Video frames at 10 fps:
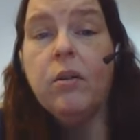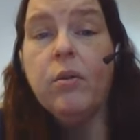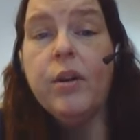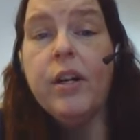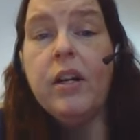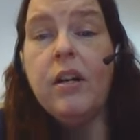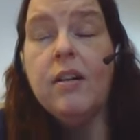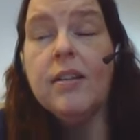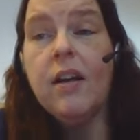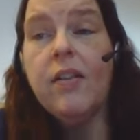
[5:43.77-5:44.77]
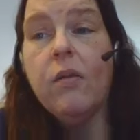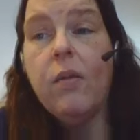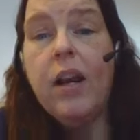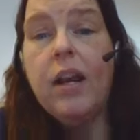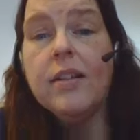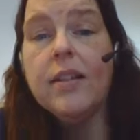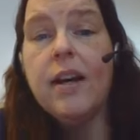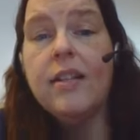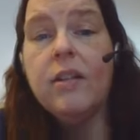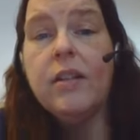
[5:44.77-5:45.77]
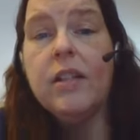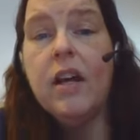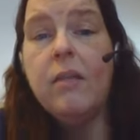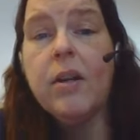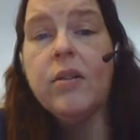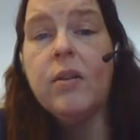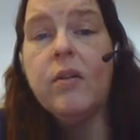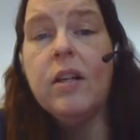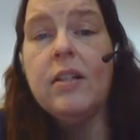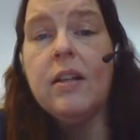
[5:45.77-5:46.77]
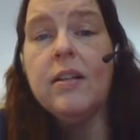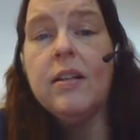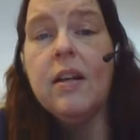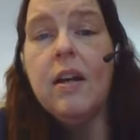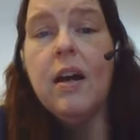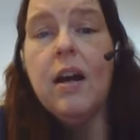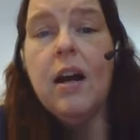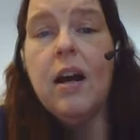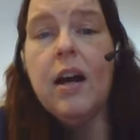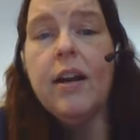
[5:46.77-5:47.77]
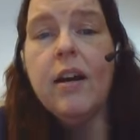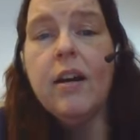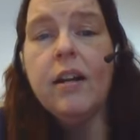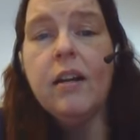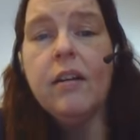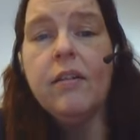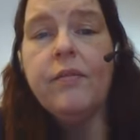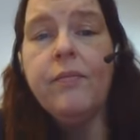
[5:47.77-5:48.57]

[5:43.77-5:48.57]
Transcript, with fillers: Chlorine is on the right-hand side, so it's a nonmetal. So this is ionic.